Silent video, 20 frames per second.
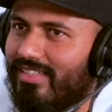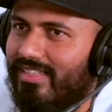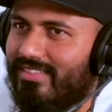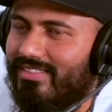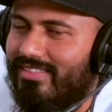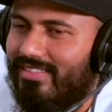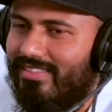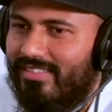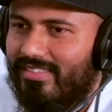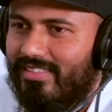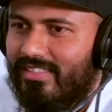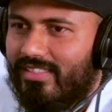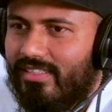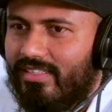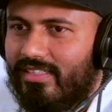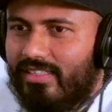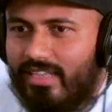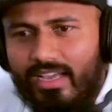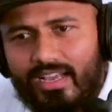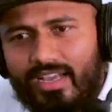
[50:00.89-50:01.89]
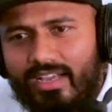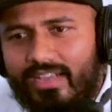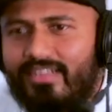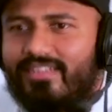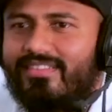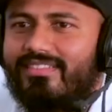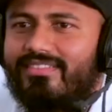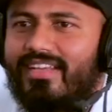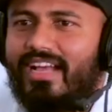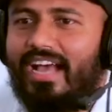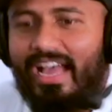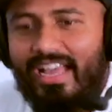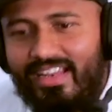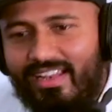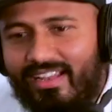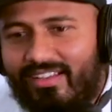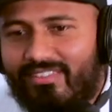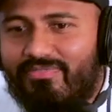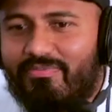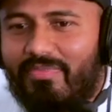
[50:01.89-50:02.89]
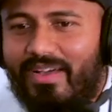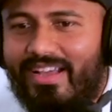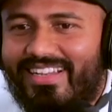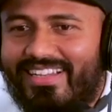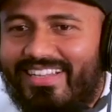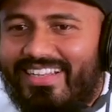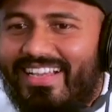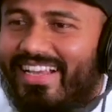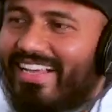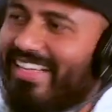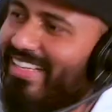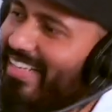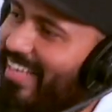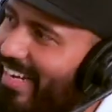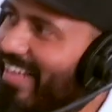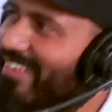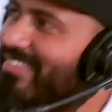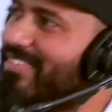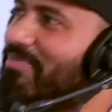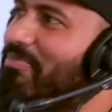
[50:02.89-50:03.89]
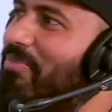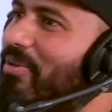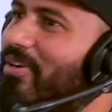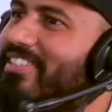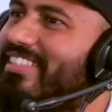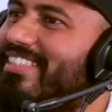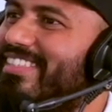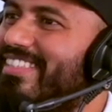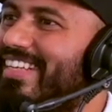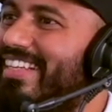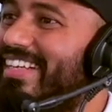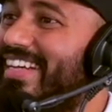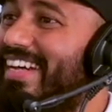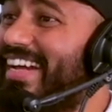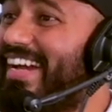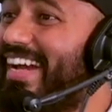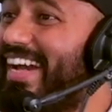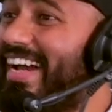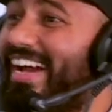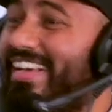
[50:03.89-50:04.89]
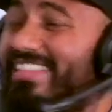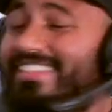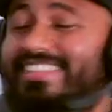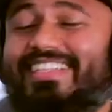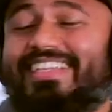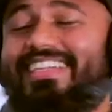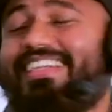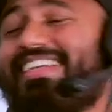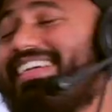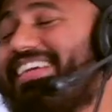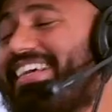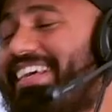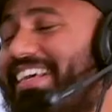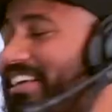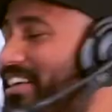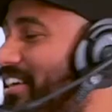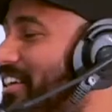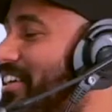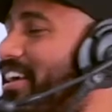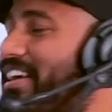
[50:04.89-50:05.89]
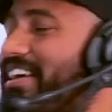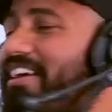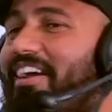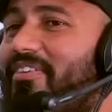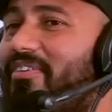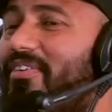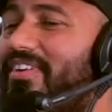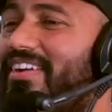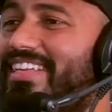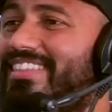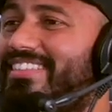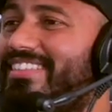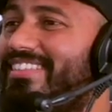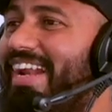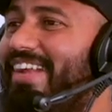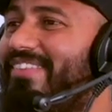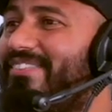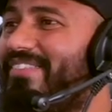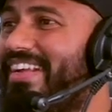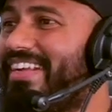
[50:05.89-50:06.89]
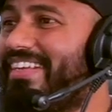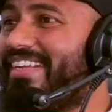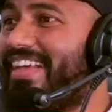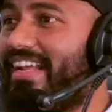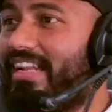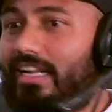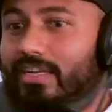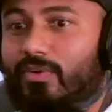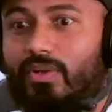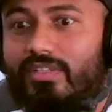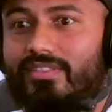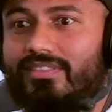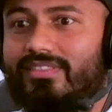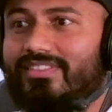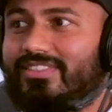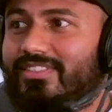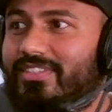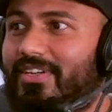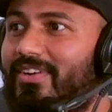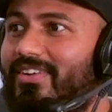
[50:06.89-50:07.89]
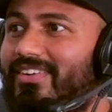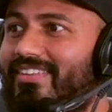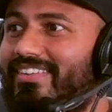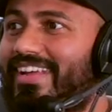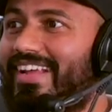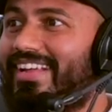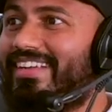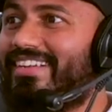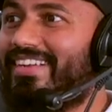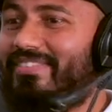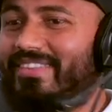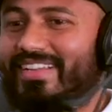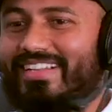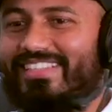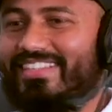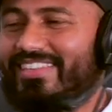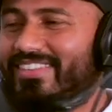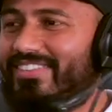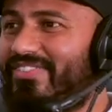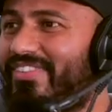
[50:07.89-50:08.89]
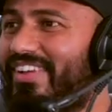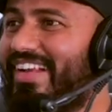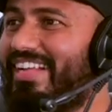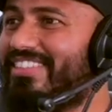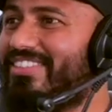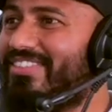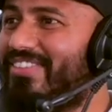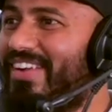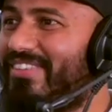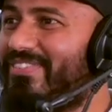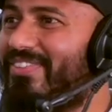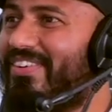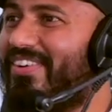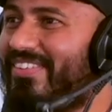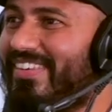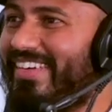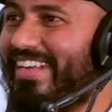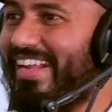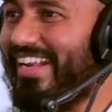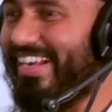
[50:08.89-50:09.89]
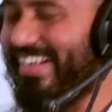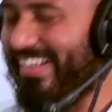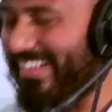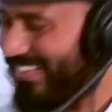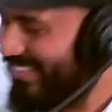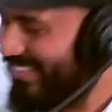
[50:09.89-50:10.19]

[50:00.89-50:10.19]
I said, yeah, I love money and he loves books. I was like, what a statement, Yanni. It was so random and very straightforward, Yanni.